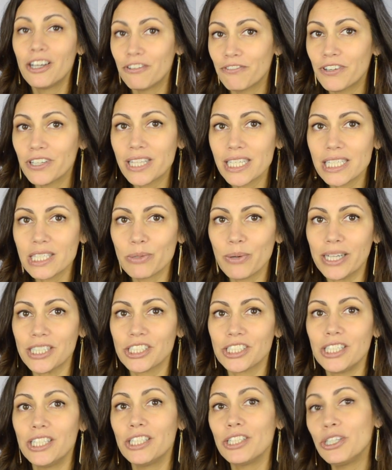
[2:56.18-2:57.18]
For this
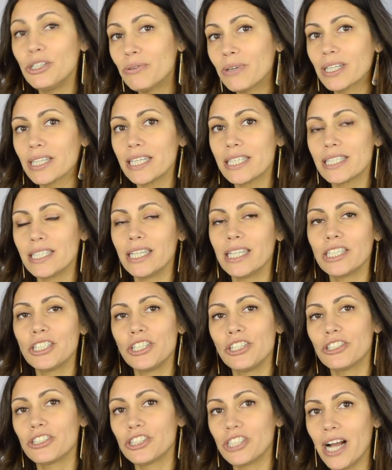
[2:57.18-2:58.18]
question, you are listening
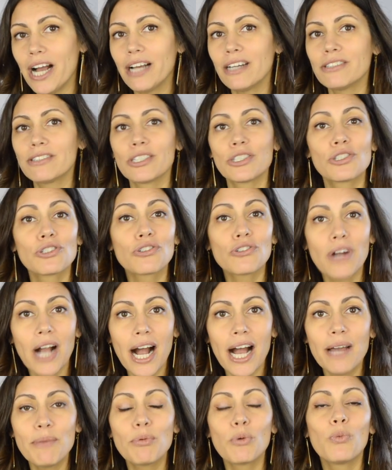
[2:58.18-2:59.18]
to your child
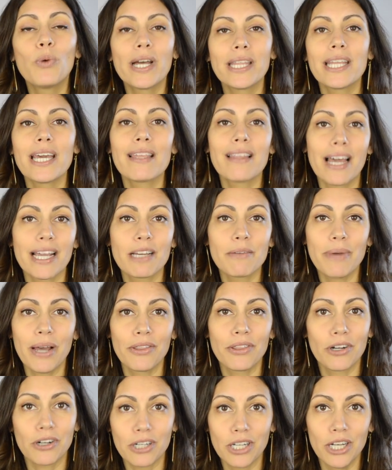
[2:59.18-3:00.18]
describe what they like
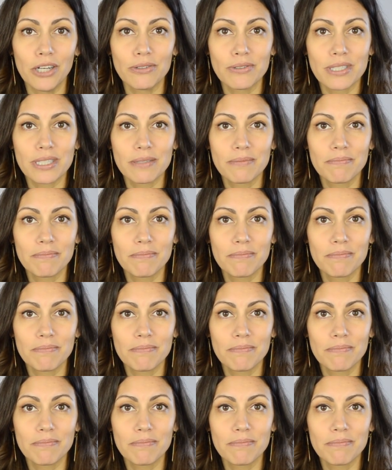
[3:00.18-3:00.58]
about their clothes.